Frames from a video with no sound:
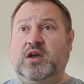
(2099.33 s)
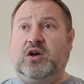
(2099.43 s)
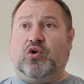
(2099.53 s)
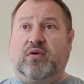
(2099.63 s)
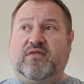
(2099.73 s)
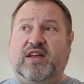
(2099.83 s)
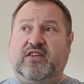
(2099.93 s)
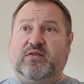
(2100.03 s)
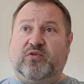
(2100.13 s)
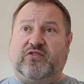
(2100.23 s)
Core
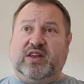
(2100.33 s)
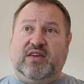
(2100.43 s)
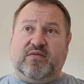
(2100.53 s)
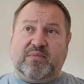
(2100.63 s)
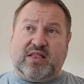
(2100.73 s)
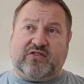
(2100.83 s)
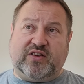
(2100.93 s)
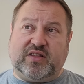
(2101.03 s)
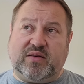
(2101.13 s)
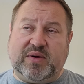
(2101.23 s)
inflation wasn't even
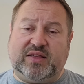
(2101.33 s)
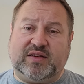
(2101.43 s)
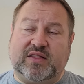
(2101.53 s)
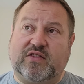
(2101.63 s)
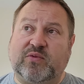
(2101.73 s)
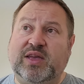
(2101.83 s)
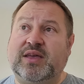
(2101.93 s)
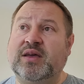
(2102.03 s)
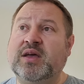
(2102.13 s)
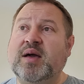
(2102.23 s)
mentioned at the meeting this
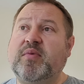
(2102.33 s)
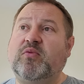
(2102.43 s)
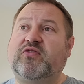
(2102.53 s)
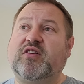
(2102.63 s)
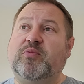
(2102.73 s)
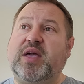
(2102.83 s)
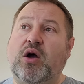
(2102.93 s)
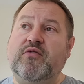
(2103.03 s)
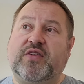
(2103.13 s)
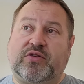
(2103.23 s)
week, but will still be
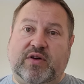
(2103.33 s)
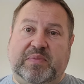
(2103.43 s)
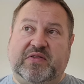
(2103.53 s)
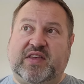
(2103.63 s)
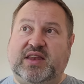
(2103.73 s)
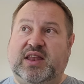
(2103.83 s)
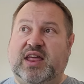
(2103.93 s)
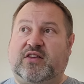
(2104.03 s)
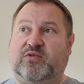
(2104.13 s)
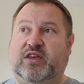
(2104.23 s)
over 3% in
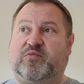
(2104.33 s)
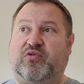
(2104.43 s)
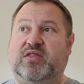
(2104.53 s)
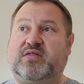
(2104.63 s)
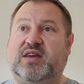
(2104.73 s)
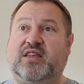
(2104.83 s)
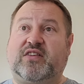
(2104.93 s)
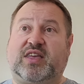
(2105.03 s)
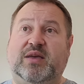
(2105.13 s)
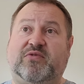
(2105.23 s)
next week's print. And as I keep